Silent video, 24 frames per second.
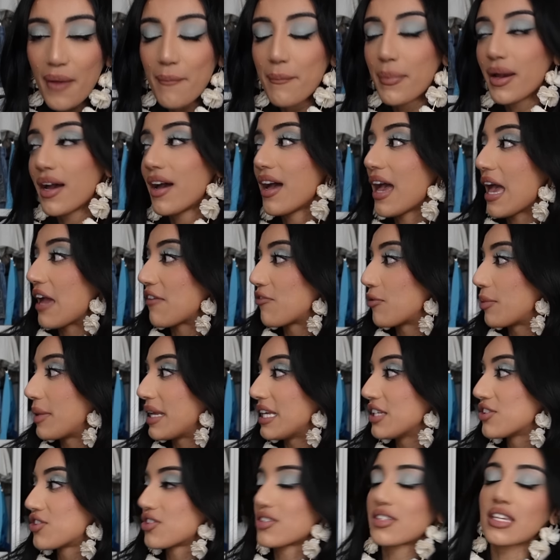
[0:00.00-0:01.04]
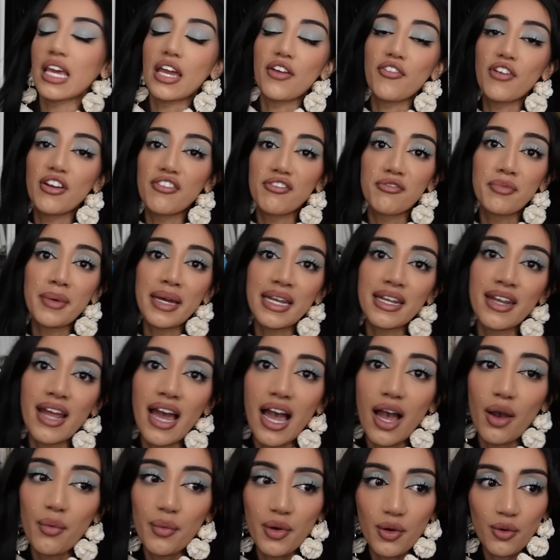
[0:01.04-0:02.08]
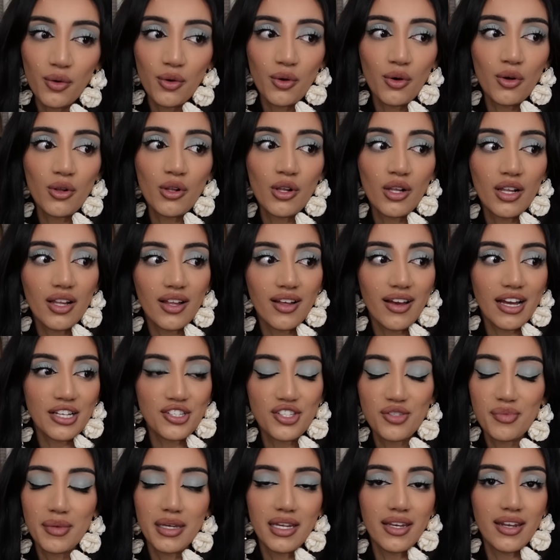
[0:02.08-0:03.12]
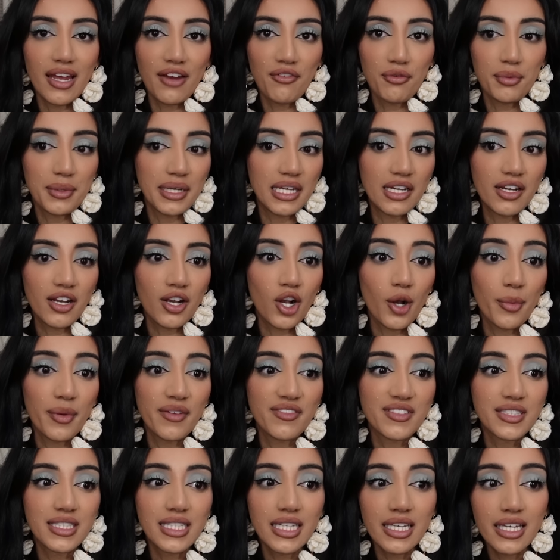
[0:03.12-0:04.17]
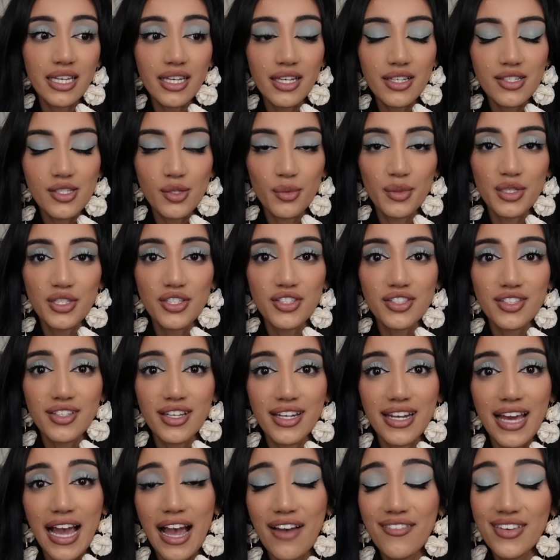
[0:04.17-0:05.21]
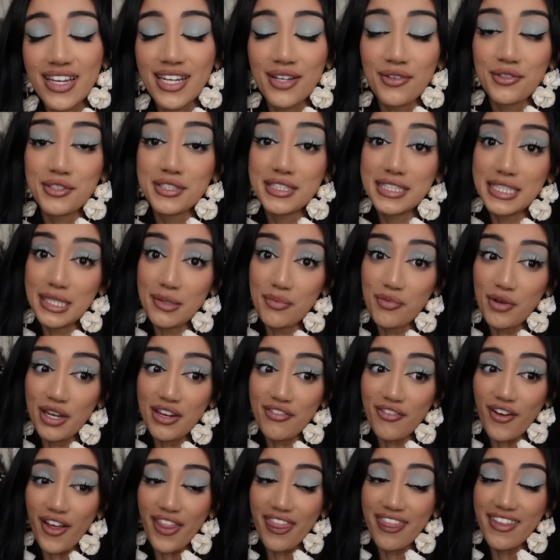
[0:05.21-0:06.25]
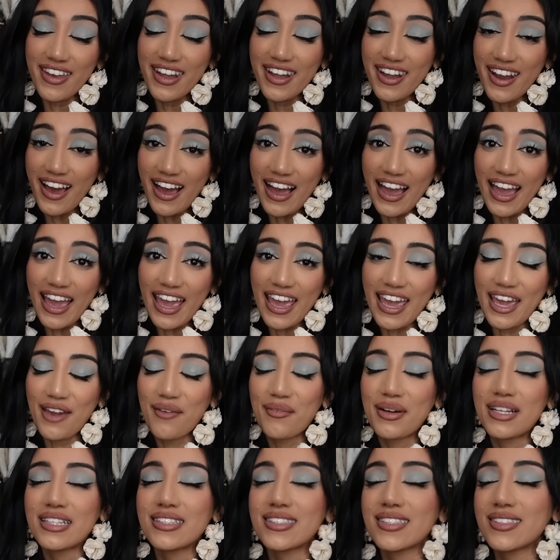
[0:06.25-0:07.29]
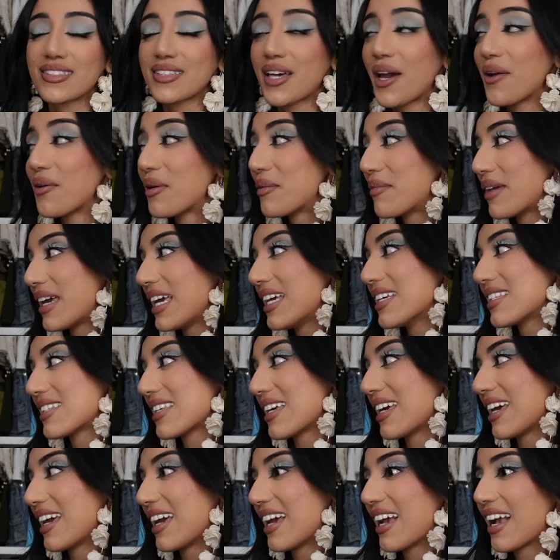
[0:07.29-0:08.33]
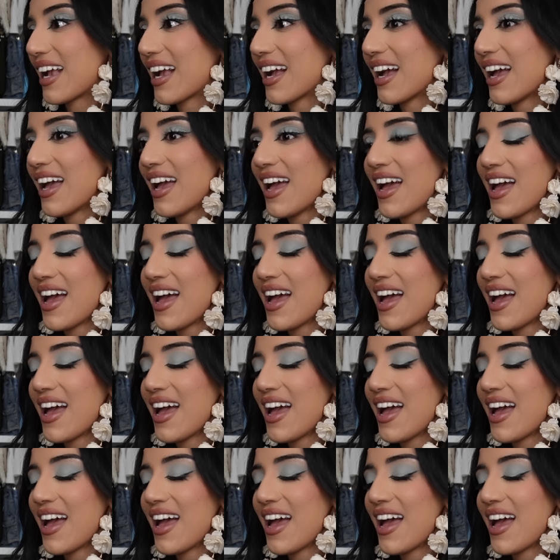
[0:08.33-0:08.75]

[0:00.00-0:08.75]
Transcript: But everybody's just getting ready for bed now. I just made everybody a cup of tea. So we're just gonna have a little debrief on the night. It went so amazing.